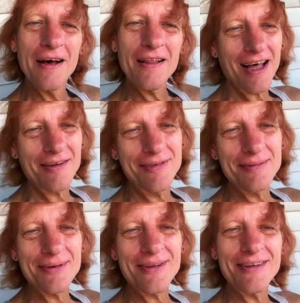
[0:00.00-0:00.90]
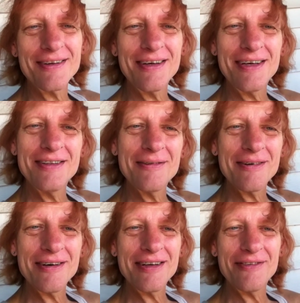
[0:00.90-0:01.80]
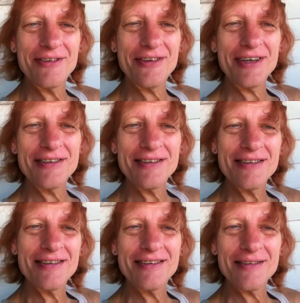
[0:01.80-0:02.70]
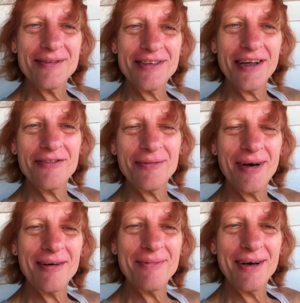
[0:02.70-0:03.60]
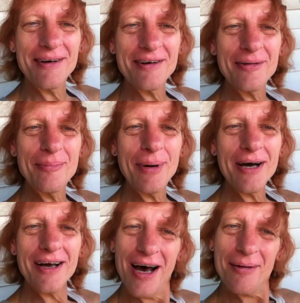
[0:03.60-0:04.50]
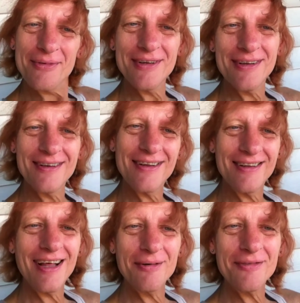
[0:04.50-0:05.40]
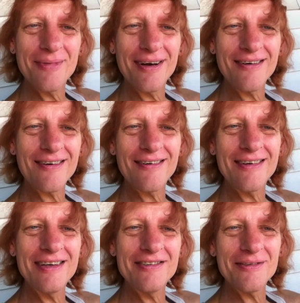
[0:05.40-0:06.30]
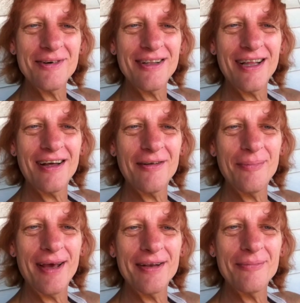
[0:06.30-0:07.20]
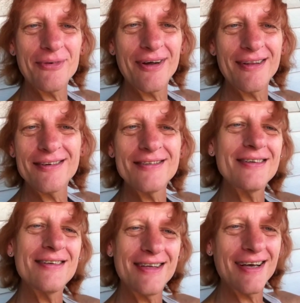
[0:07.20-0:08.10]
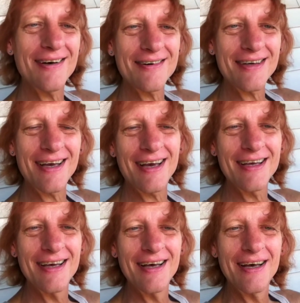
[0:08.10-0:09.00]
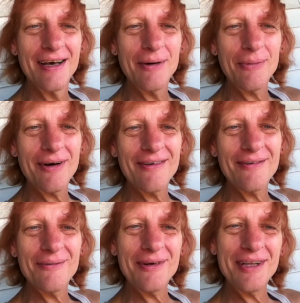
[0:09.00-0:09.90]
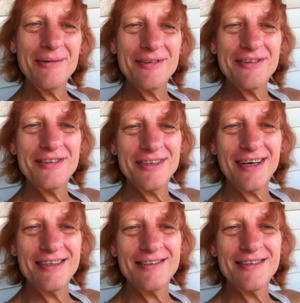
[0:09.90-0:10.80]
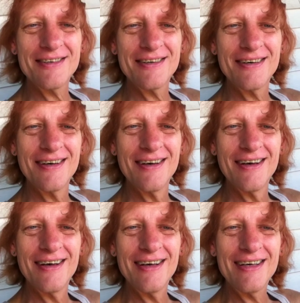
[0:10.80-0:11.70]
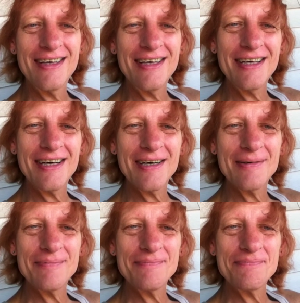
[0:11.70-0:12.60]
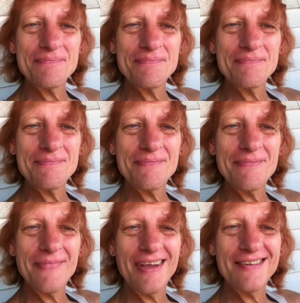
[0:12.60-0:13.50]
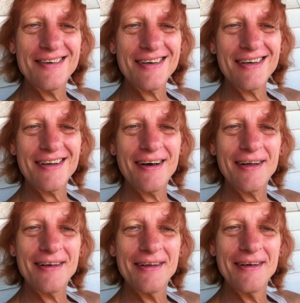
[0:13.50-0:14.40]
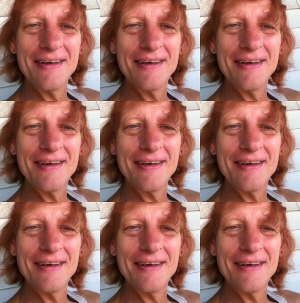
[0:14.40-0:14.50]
A lot of people in the world have seen some stuff about my uncle Buck Compton. And that was my uncle. He's the one out of Band of Brothers and, yeah, okay. Well, when he was a judge, he um, he took it on